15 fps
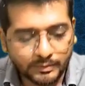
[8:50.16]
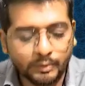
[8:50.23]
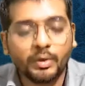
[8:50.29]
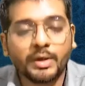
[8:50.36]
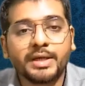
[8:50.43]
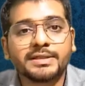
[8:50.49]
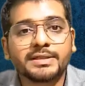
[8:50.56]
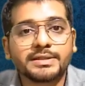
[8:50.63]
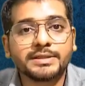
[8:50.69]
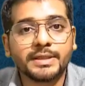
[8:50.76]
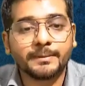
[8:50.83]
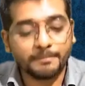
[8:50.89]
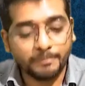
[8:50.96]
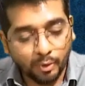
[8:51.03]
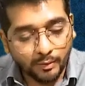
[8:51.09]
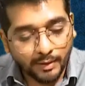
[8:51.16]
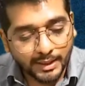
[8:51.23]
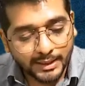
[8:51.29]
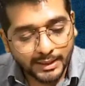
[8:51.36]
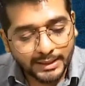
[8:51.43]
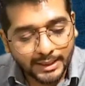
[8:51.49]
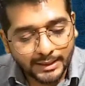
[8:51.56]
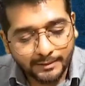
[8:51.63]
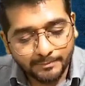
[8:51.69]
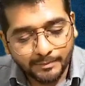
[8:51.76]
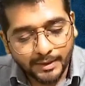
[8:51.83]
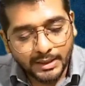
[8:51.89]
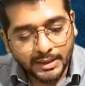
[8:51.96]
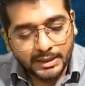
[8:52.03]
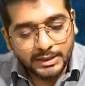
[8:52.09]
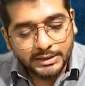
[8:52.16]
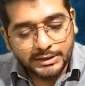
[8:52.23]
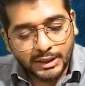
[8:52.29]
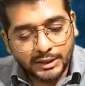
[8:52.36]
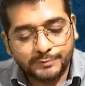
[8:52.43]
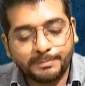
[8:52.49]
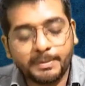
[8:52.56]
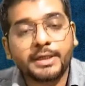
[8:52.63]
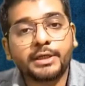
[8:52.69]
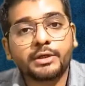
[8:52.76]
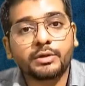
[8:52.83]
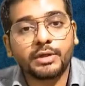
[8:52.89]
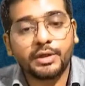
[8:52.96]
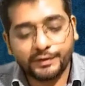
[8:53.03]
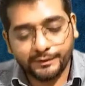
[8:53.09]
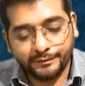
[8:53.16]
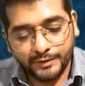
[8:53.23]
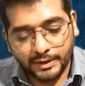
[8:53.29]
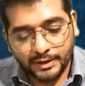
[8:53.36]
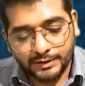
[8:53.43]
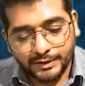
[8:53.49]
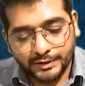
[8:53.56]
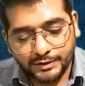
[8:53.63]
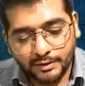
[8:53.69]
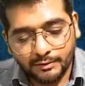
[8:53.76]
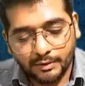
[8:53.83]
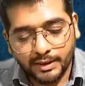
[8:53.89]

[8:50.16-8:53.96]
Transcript: What does it say? Provided that such particulars of the register,